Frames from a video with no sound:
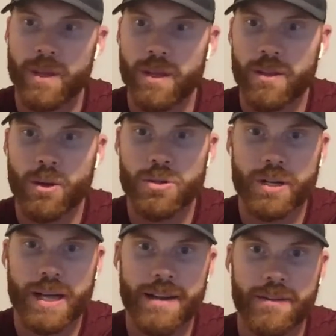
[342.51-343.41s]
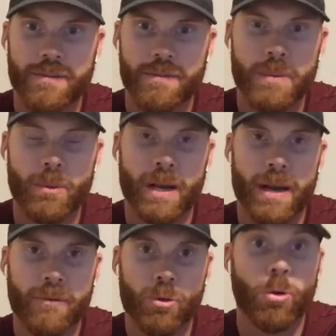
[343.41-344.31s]
those are kind of people that
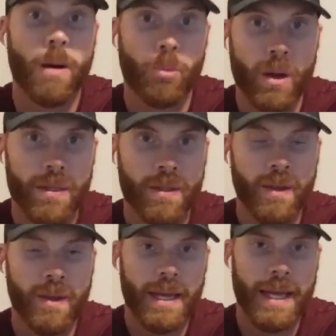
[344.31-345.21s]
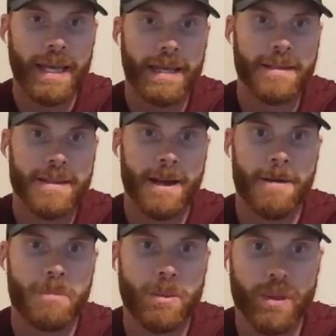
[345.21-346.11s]
I've grew up with and
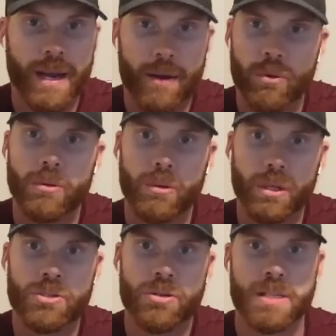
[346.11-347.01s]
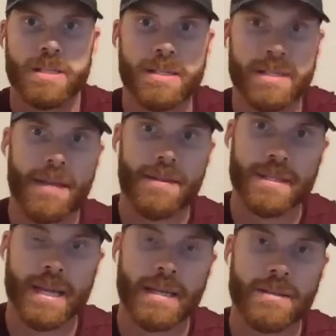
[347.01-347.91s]
people that I really, really trust inside the
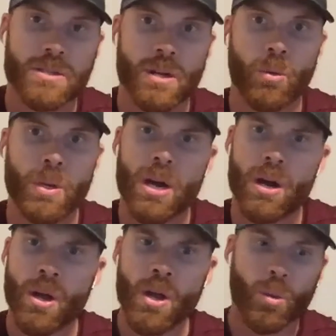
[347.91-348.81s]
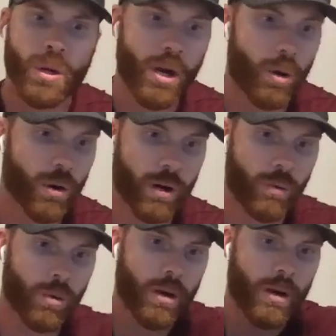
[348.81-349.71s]
state. So we know
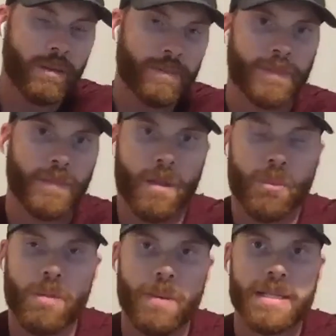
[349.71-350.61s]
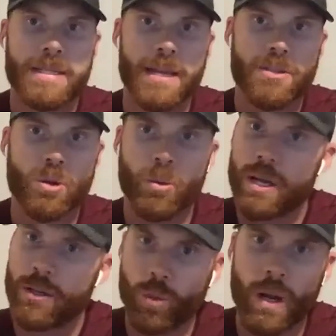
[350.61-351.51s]
we're a pretty big state school. We got
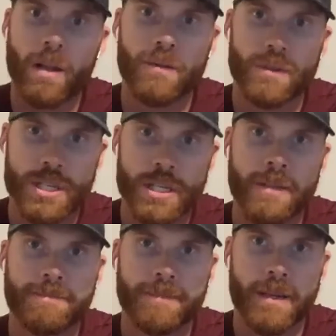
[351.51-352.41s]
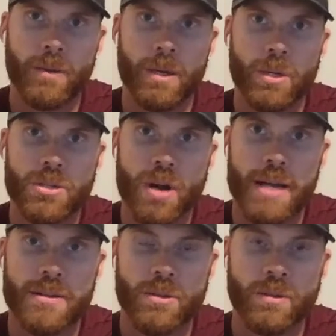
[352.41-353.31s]
to do well in Virginia, and we
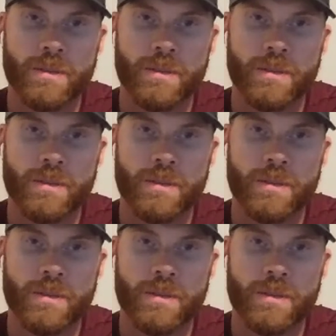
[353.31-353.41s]
try to.